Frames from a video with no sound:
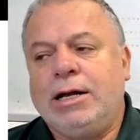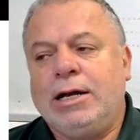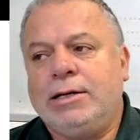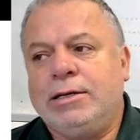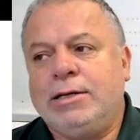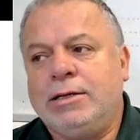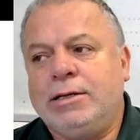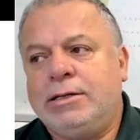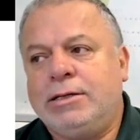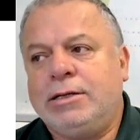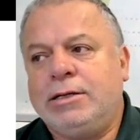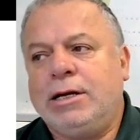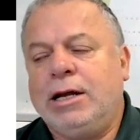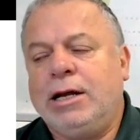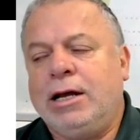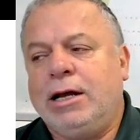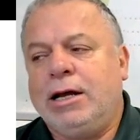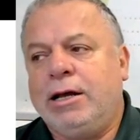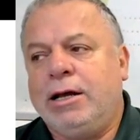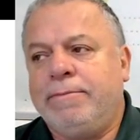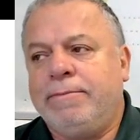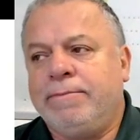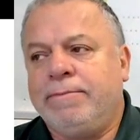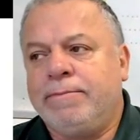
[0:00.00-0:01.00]
and
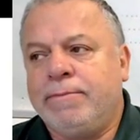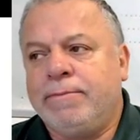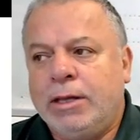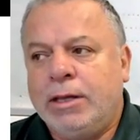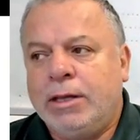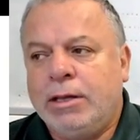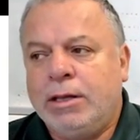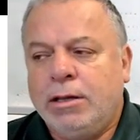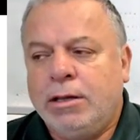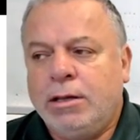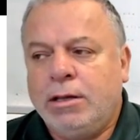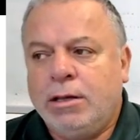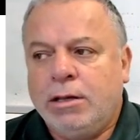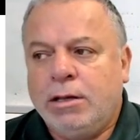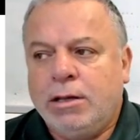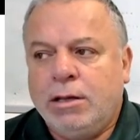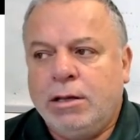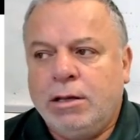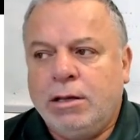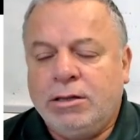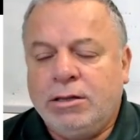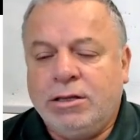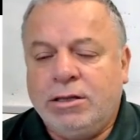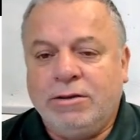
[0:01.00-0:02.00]

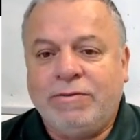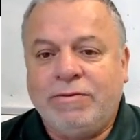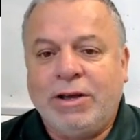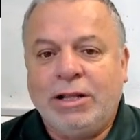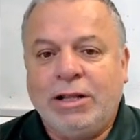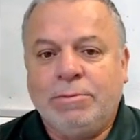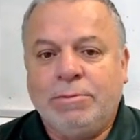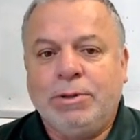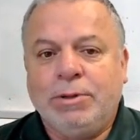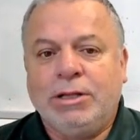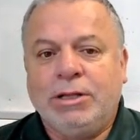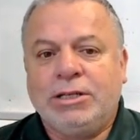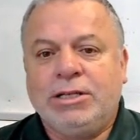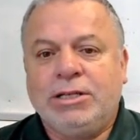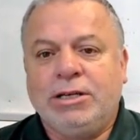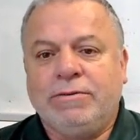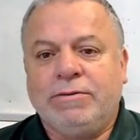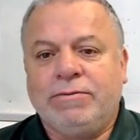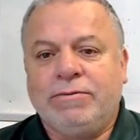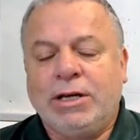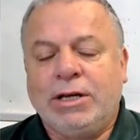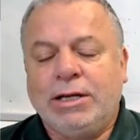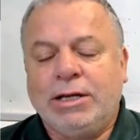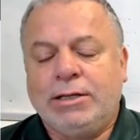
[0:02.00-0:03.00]
the availability
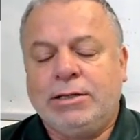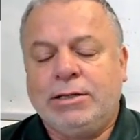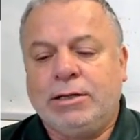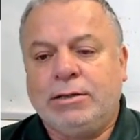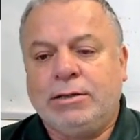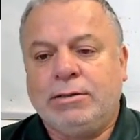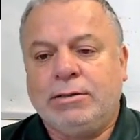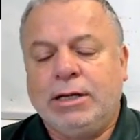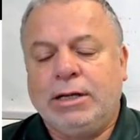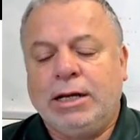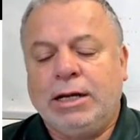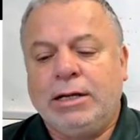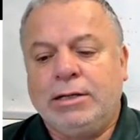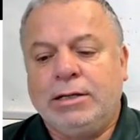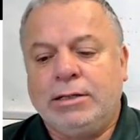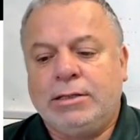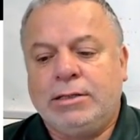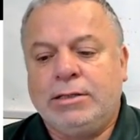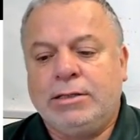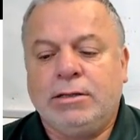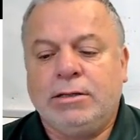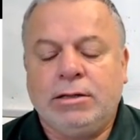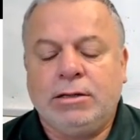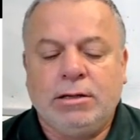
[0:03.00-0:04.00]
of data.
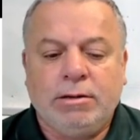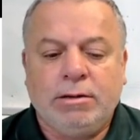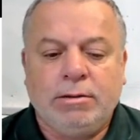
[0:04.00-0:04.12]
And